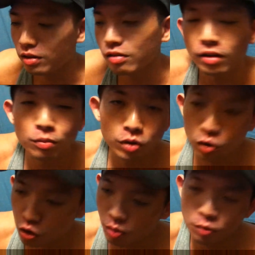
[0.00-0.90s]

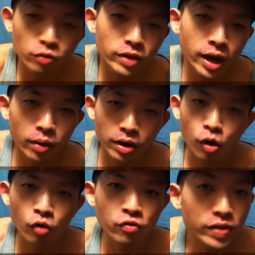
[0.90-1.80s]
You should have moved there. Right?
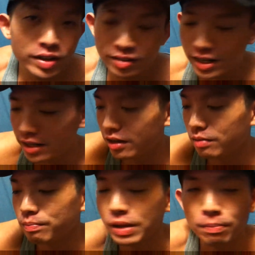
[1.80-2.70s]
Obviously,
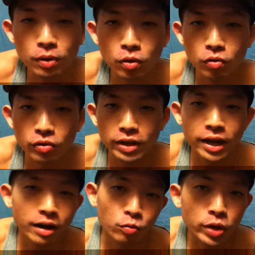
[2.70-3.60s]
the people over
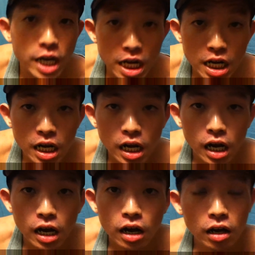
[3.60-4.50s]
there are weak.
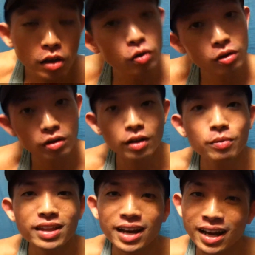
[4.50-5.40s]

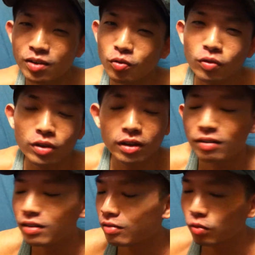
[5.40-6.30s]
I mean, that kind of,
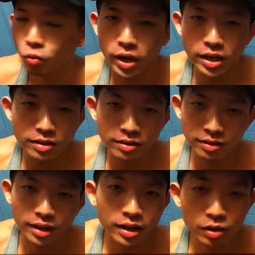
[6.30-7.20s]
it's just the way he
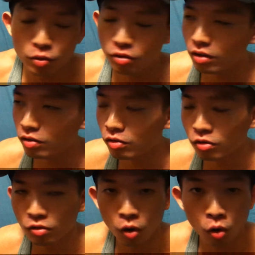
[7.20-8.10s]
said it. It was
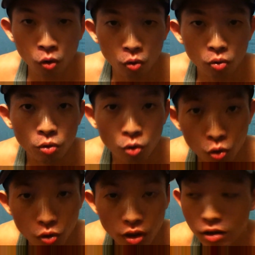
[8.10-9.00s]
just so
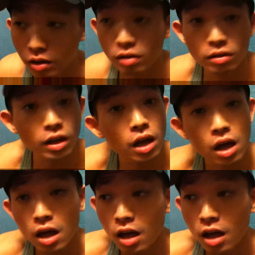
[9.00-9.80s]
rude. And here's the thing.